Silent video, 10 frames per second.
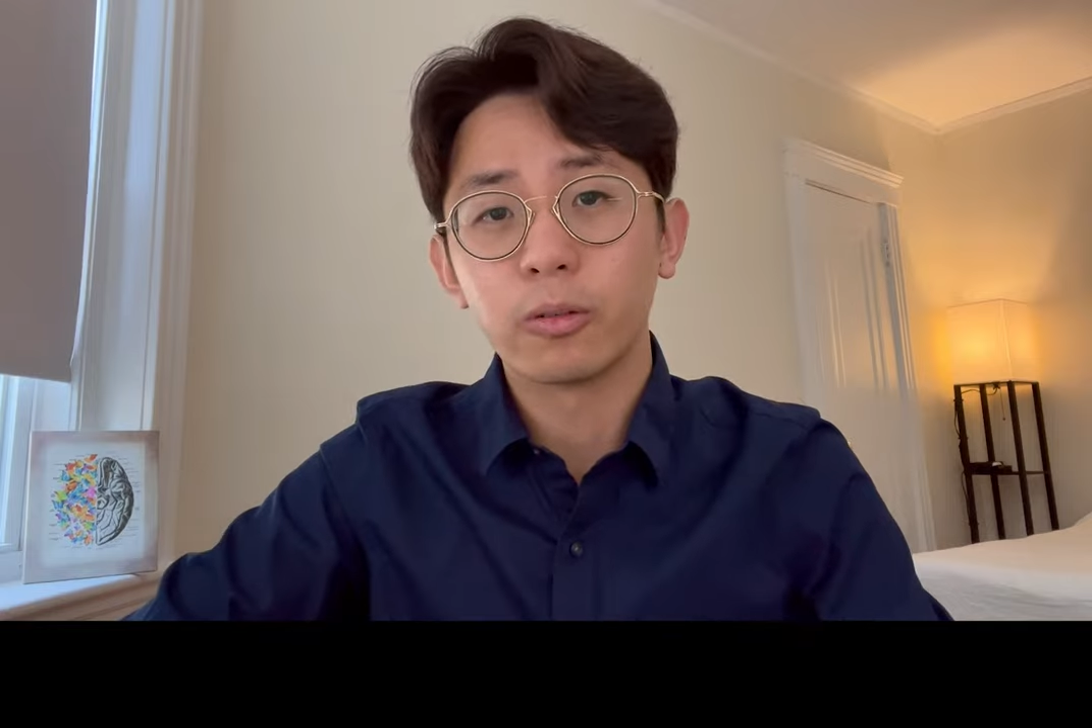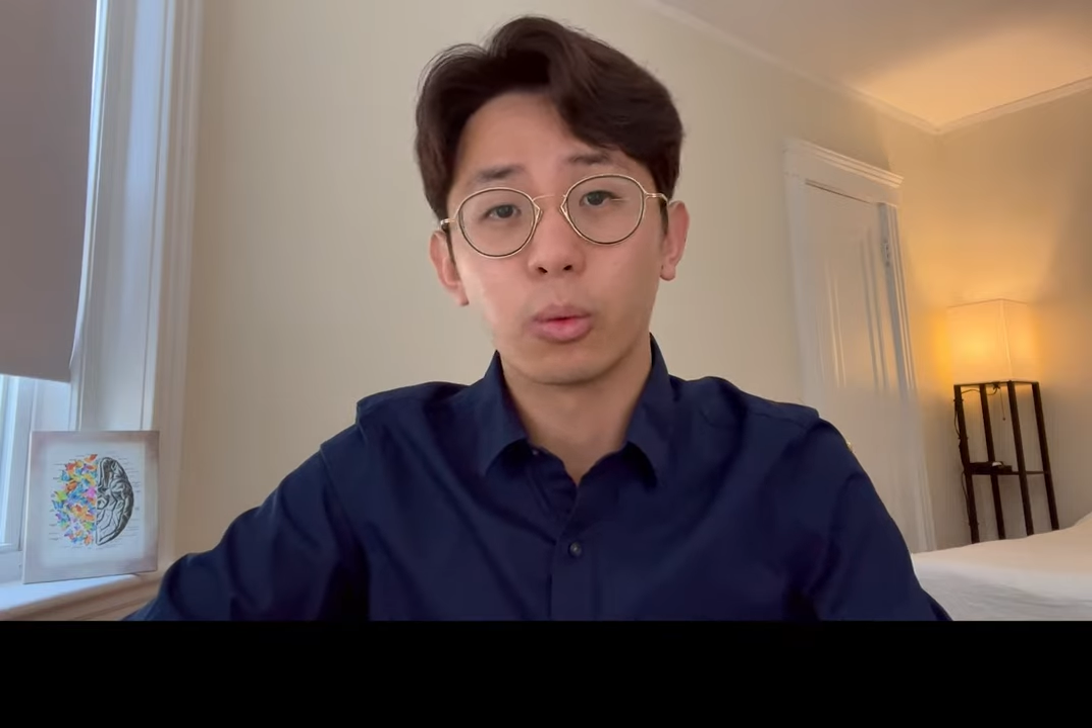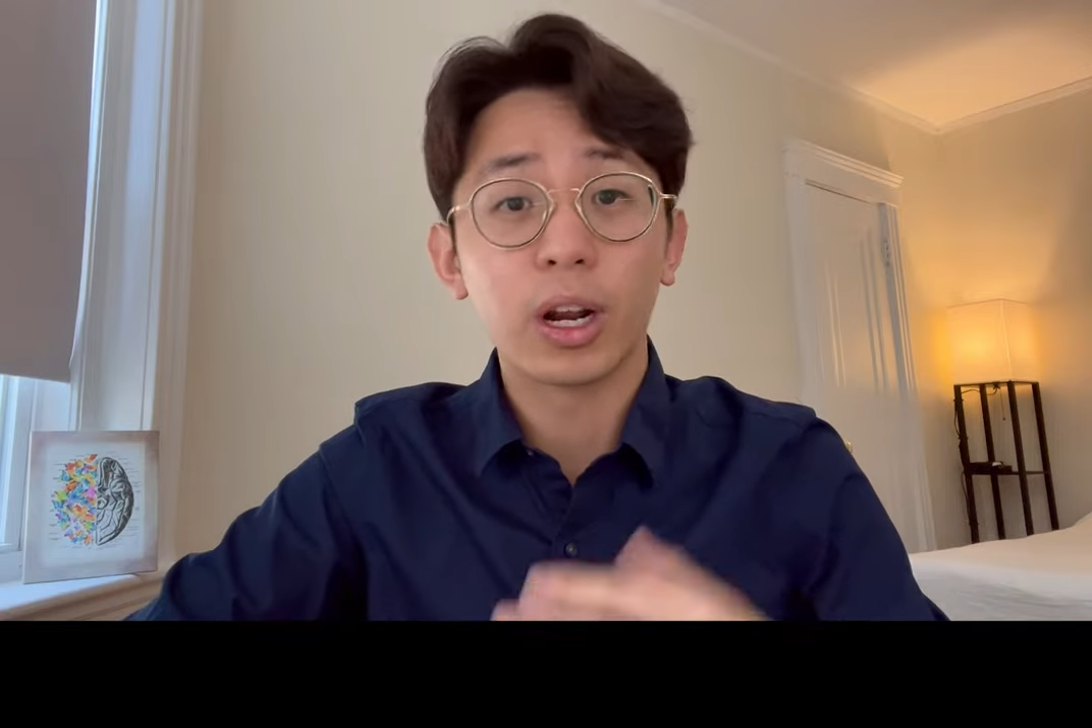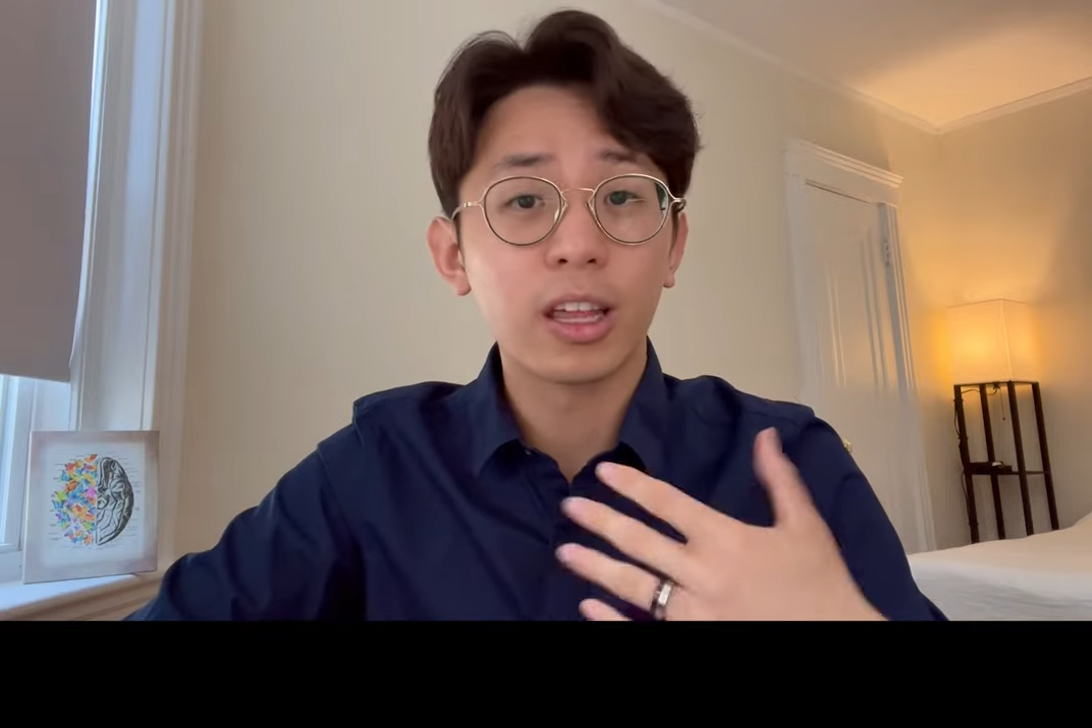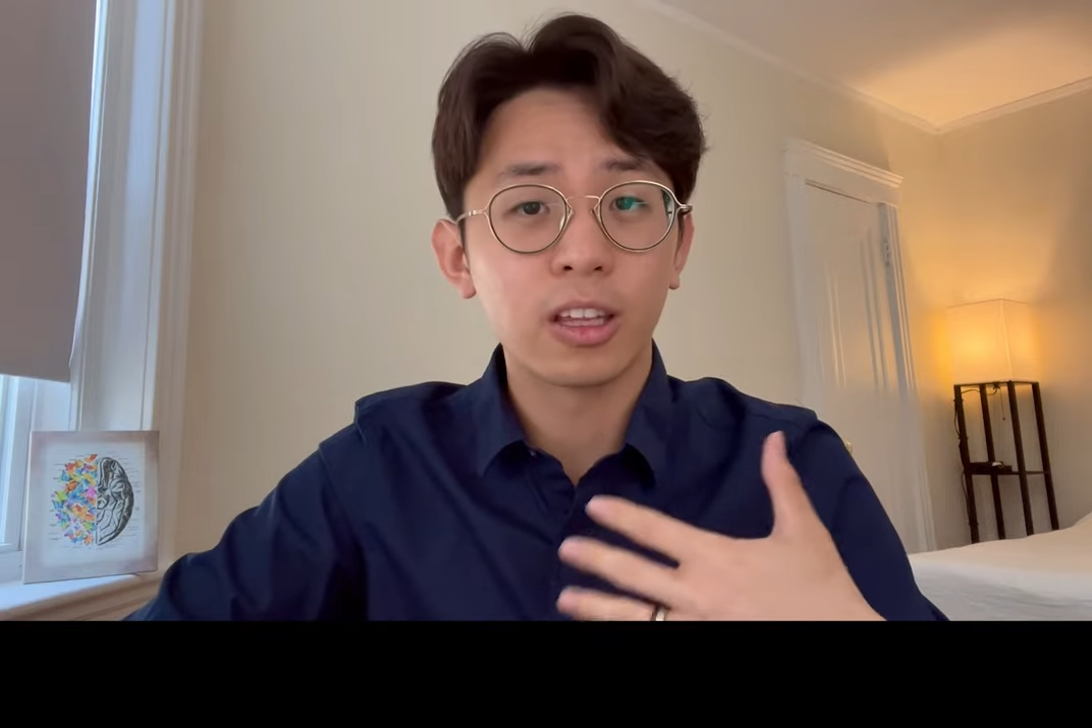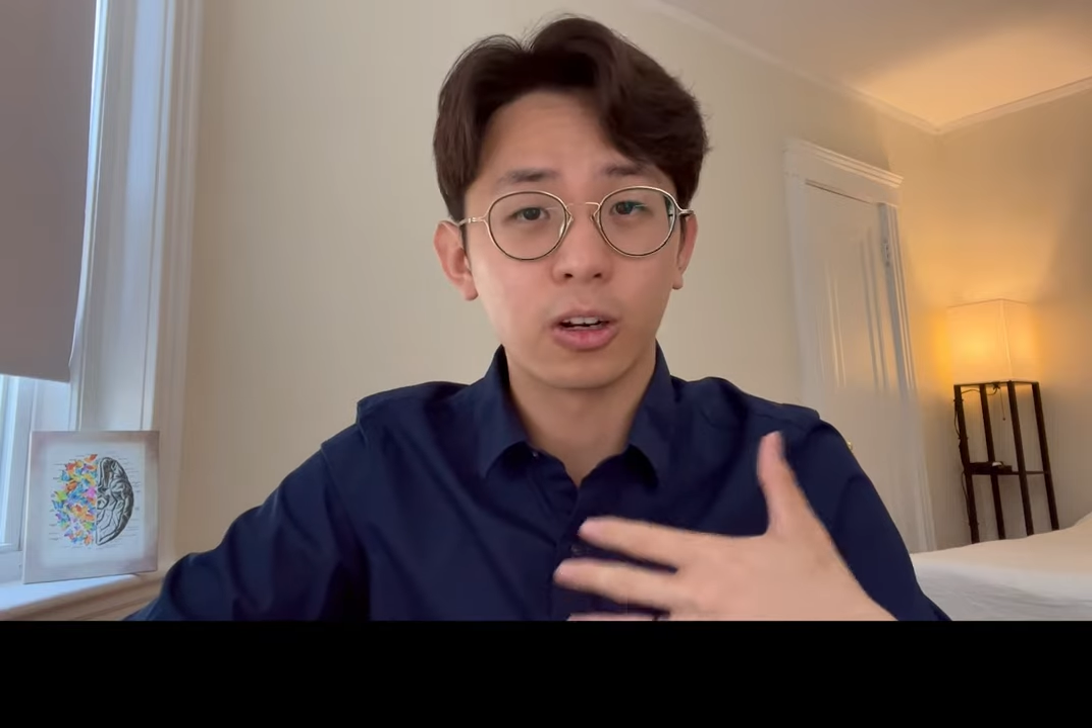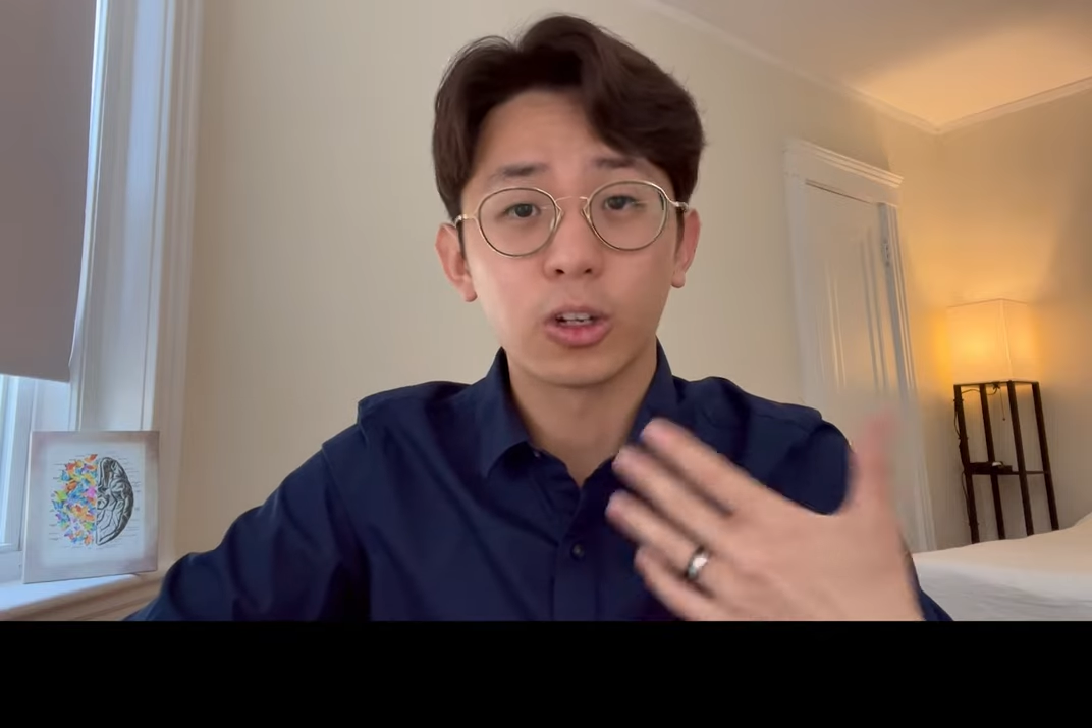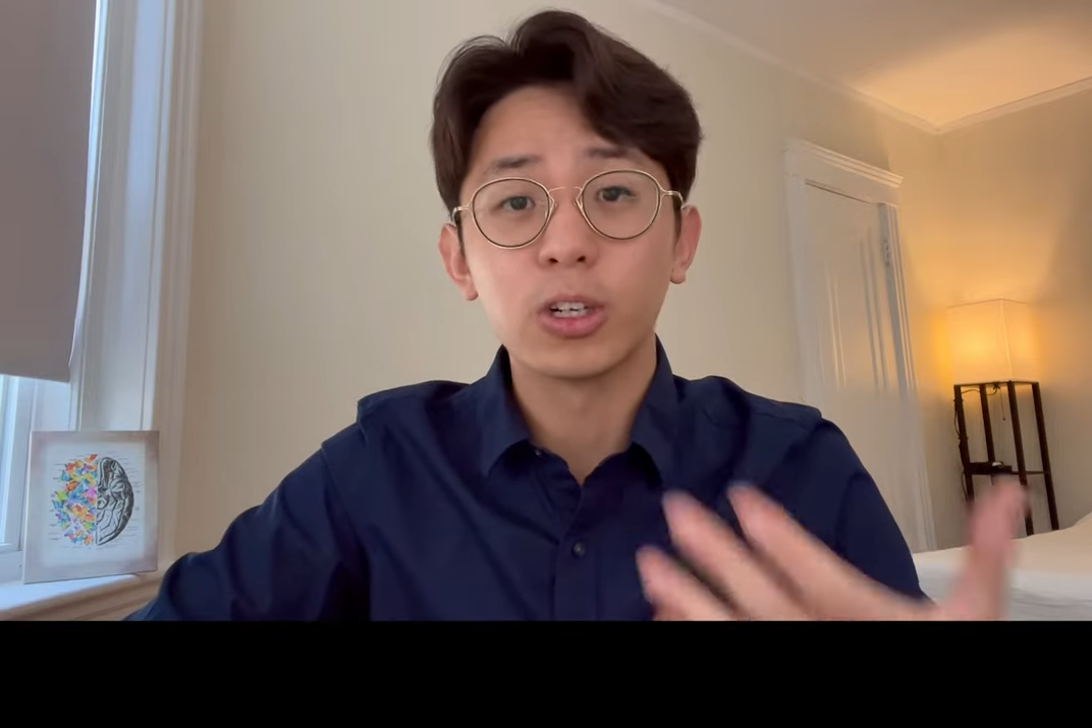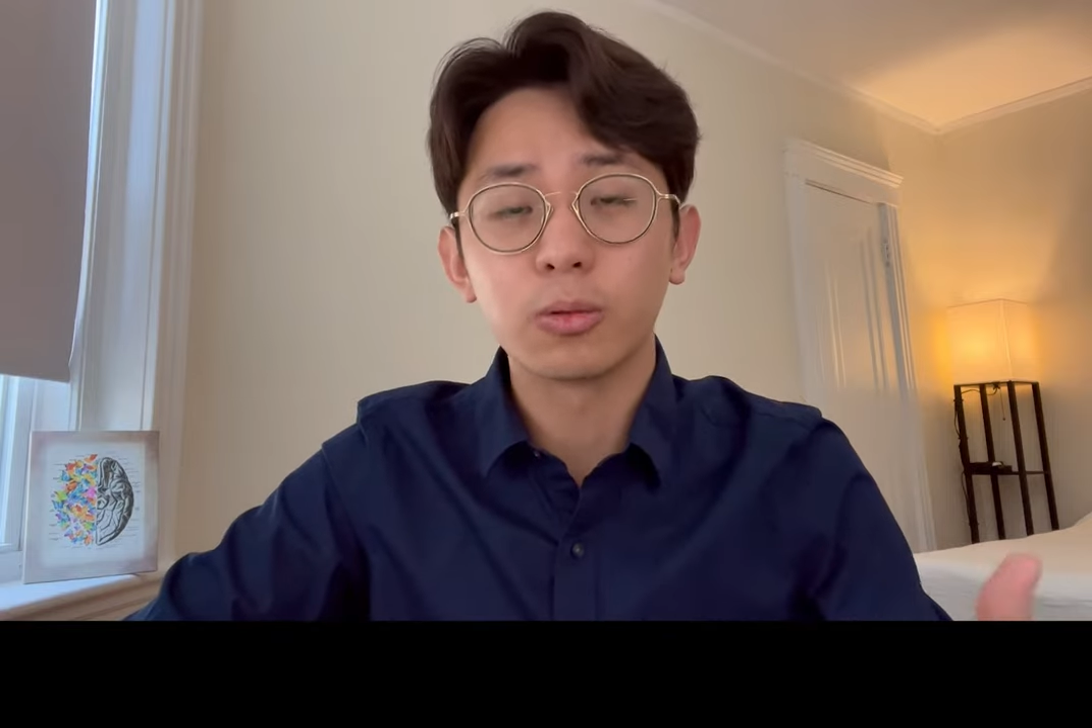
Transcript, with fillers: what I think are good